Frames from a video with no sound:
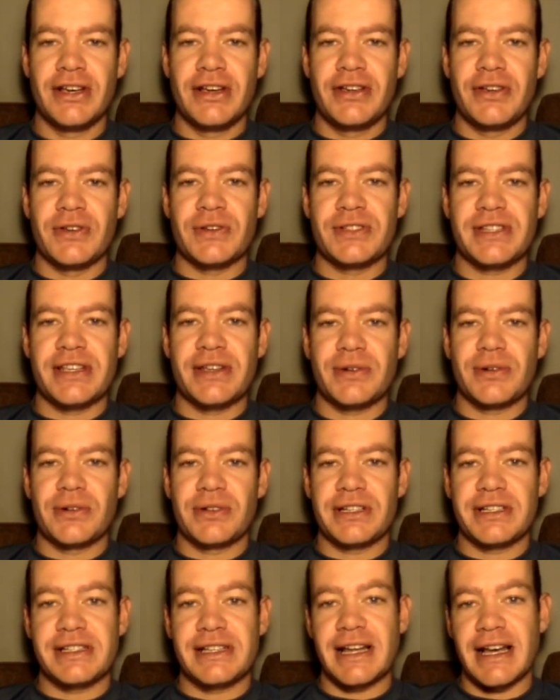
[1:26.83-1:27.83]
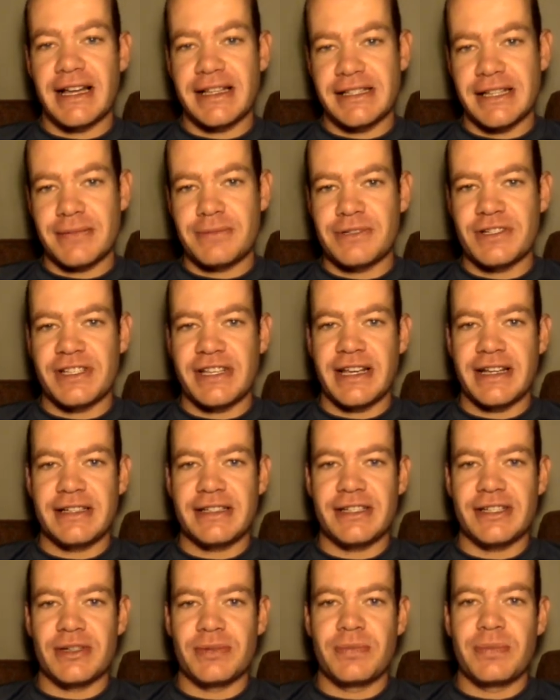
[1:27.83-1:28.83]
you'll see all the slides I
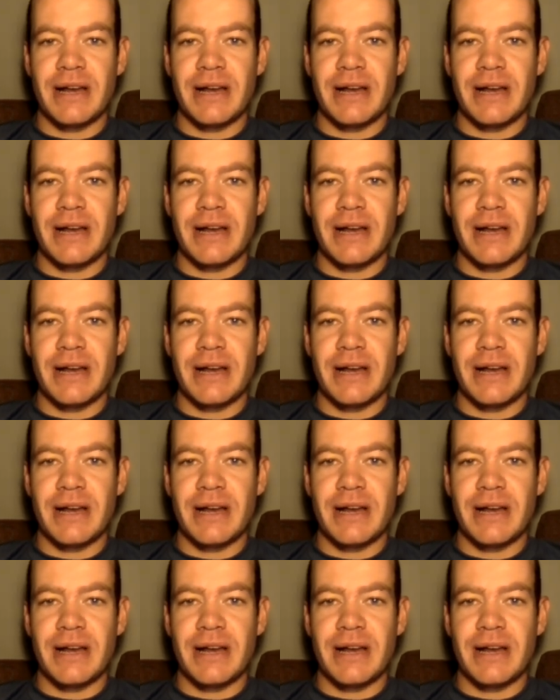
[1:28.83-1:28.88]
presented,